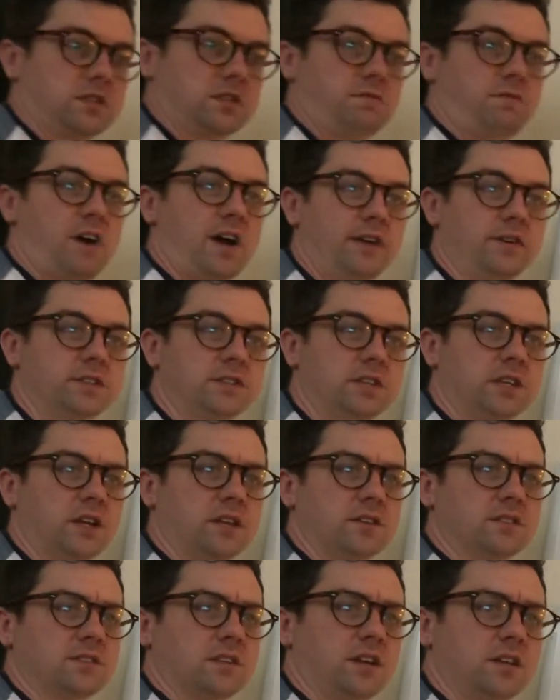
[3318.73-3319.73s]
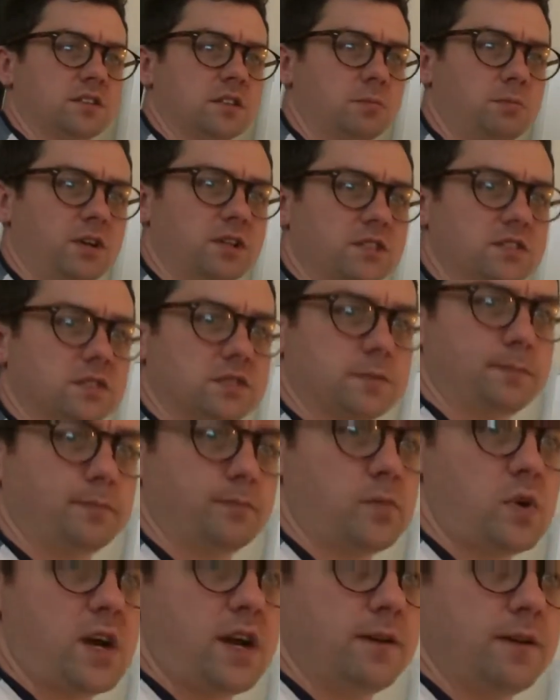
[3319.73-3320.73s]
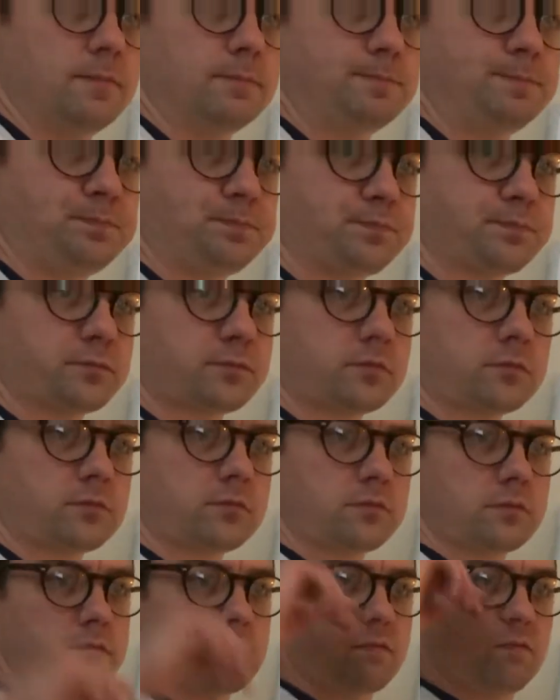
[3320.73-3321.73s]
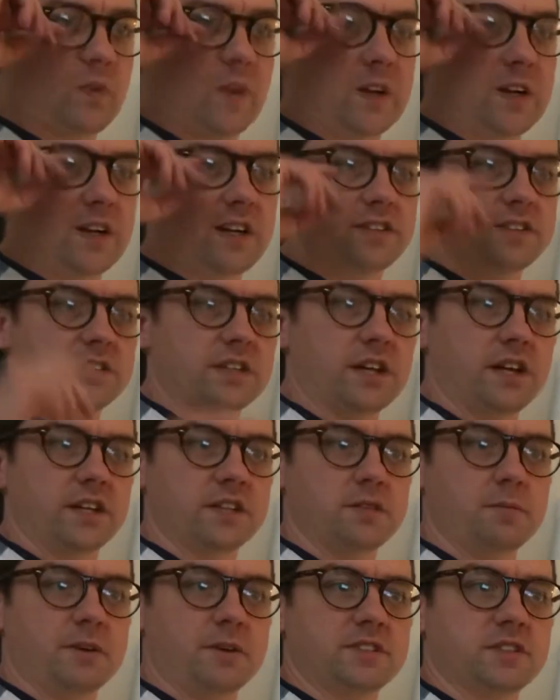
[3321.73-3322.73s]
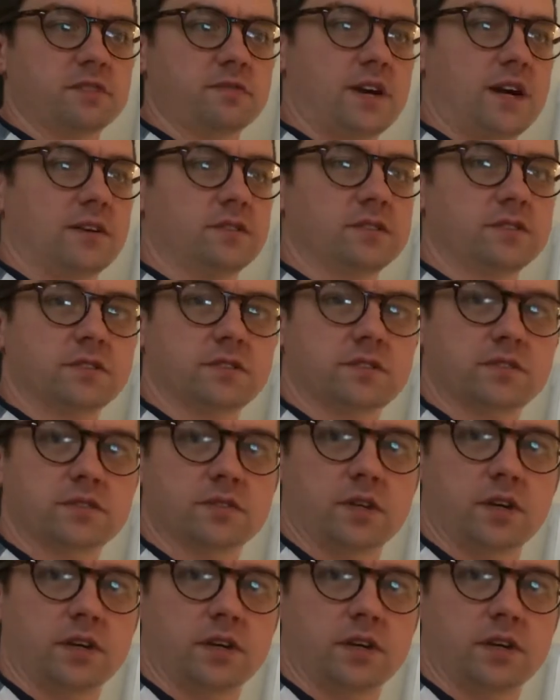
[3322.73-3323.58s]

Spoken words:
violence against intimates, right? This kind of domestic violence,